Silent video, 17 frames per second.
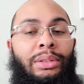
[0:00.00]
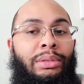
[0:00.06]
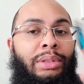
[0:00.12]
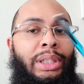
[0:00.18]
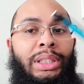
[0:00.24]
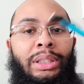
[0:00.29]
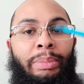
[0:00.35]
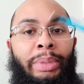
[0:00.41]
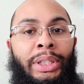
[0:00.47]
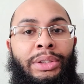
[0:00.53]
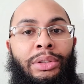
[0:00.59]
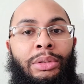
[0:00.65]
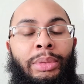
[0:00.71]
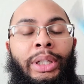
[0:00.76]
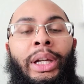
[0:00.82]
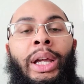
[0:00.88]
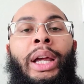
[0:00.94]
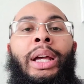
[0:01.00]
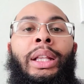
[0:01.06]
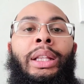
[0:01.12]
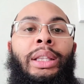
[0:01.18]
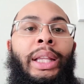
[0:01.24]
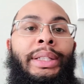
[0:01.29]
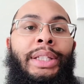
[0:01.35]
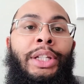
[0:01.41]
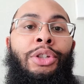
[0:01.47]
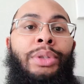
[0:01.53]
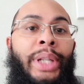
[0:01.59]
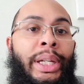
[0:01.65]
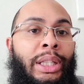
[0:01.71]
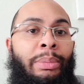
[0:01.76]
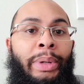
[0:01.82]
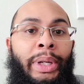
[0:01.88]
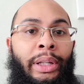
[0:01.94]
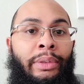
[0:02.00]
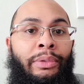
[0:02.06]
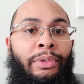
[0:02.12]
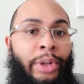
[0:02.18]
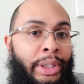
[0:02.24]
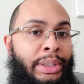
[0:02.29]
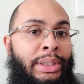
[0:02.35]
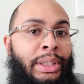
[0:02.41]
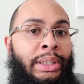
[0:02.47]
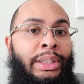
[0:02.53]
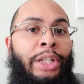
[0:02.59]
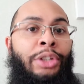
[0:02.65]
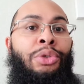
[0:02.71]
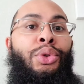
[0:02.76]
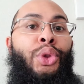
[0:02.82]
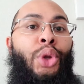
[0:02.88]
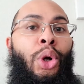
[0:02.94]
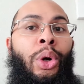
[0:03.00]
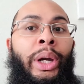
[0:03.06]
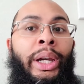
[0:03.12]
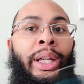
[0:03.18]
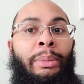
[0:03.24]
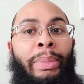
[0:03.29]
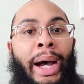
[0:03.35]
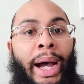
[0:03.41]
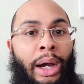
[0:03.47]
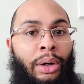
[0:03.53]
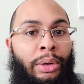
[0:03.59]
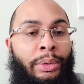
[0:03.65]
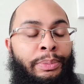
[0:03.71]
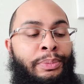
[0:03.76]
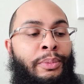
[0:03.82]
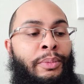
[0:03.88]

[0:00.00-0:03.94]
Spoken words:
This is a pencil, but let's say you take the pen for instance and you throw it in a pile.